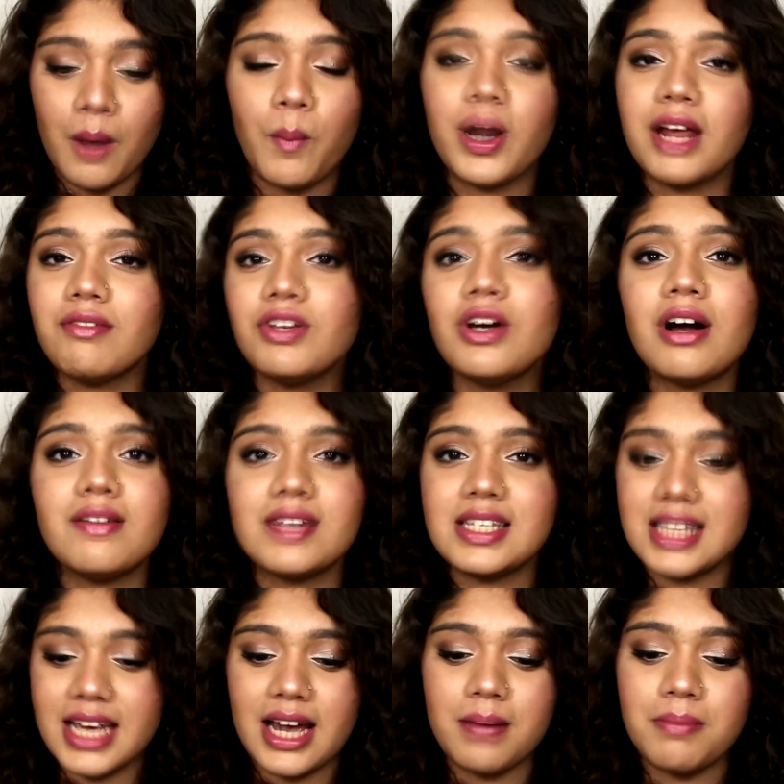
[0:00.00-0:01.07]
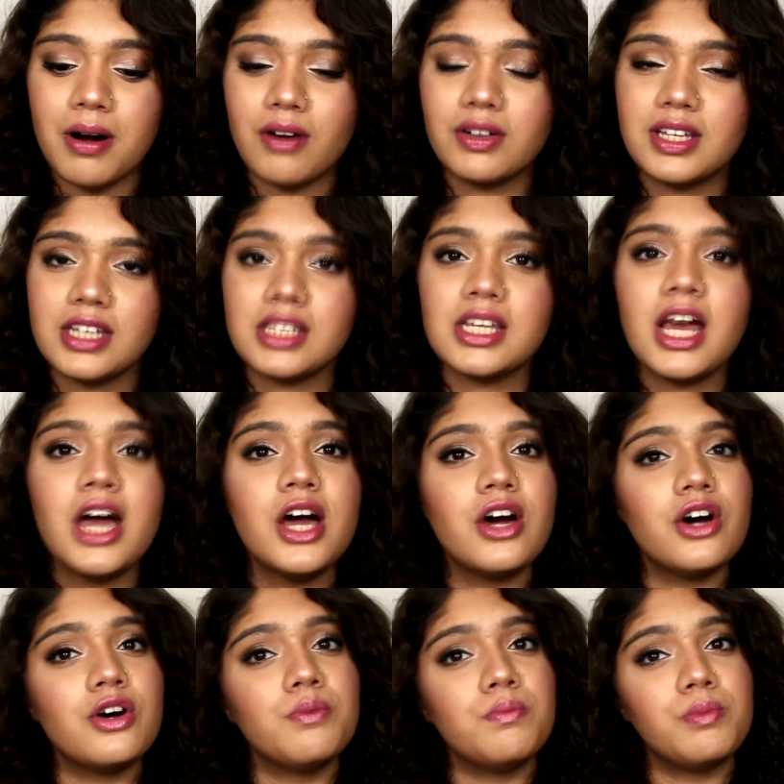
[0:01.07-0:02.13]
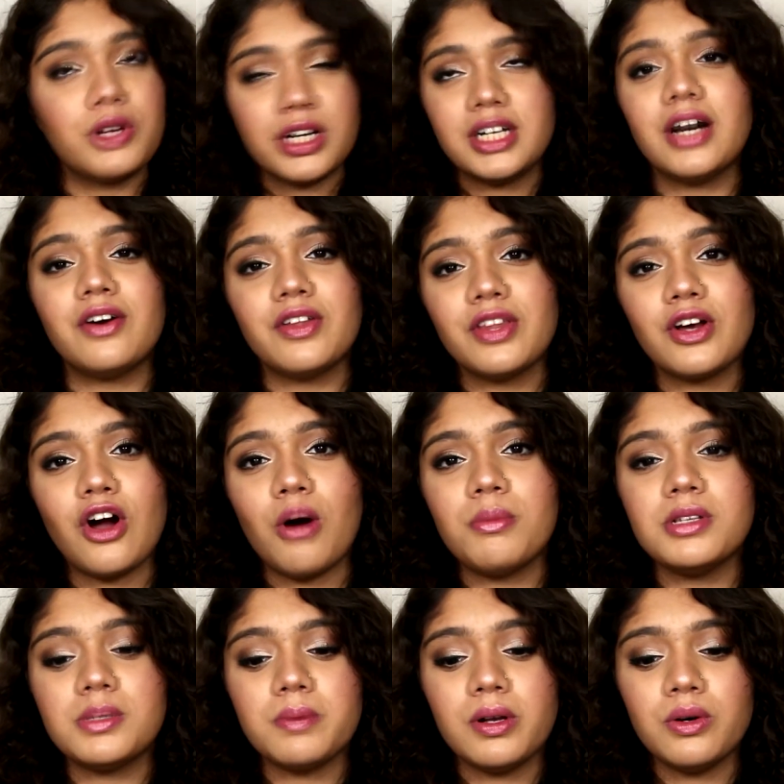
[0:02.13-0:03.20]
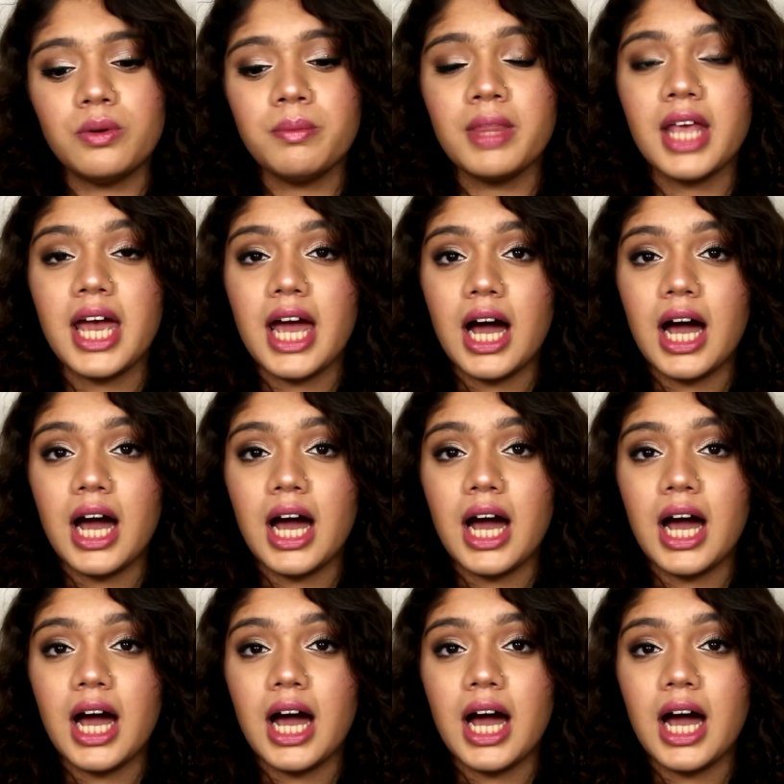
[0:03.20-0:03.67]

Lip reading: Whatever you have to say about this, put it down in the comments below.